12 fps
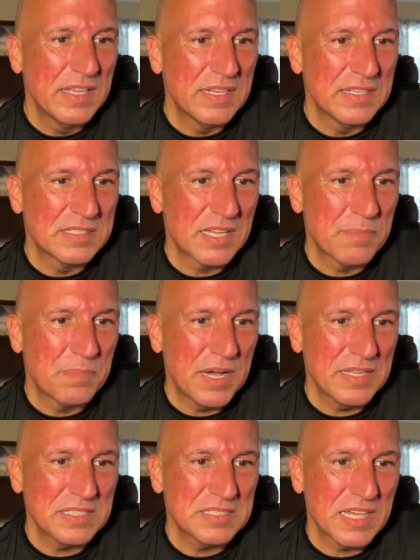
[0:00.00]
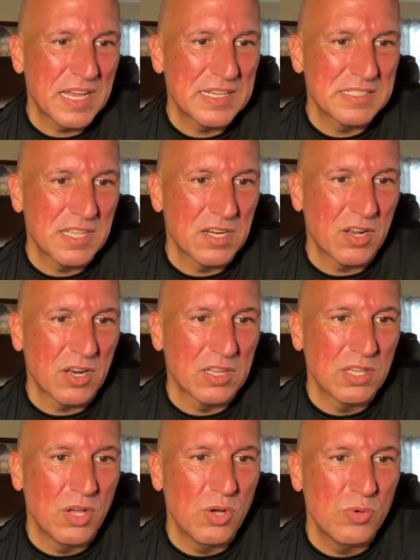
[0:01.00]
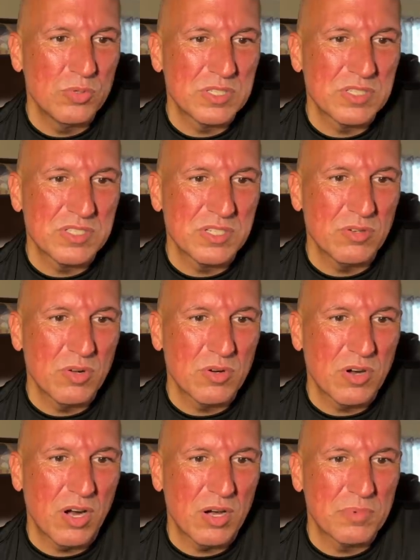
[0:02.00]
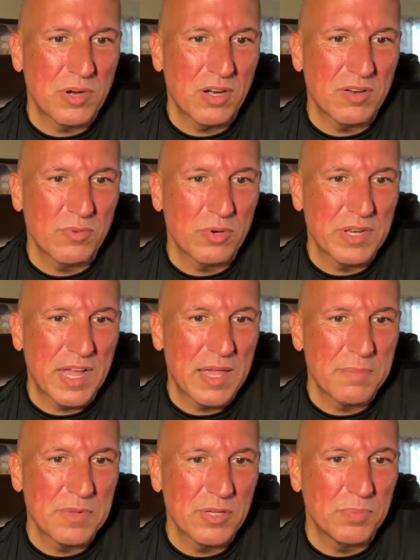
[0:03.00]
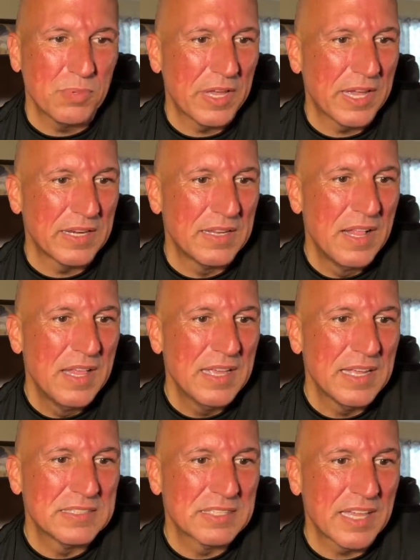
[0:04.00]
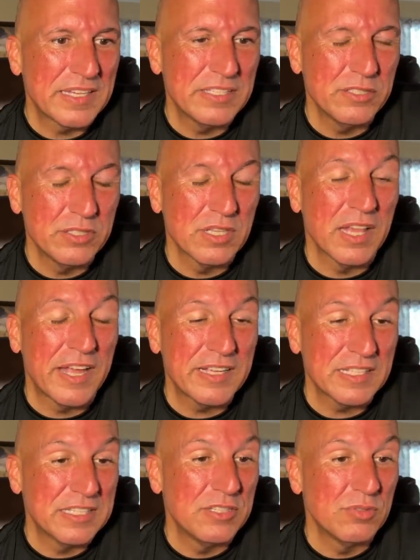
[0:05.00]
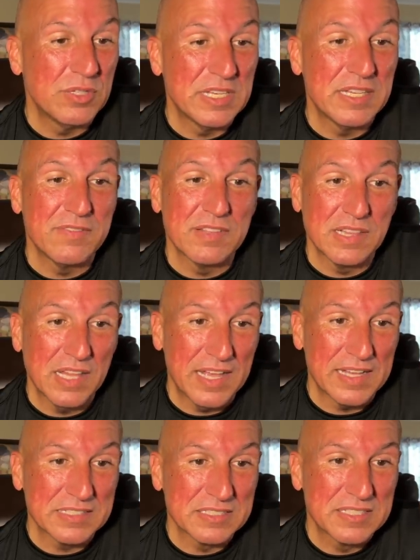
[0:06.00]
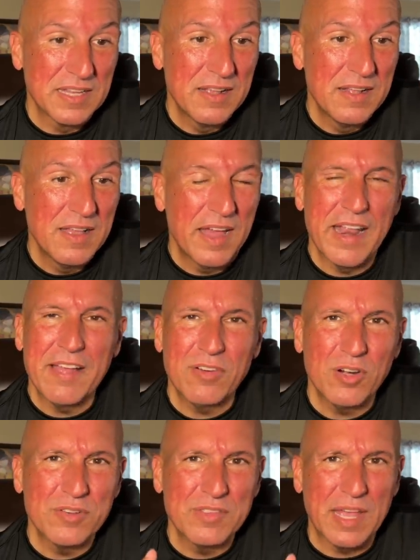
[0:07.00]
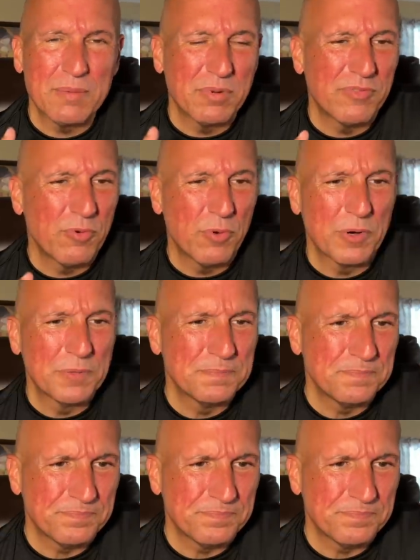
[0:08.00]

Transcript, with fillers: It is hypothesized that on a low to zero carb carnivore diet meal plan, it's likely, likely you need even less. And I've heard that before.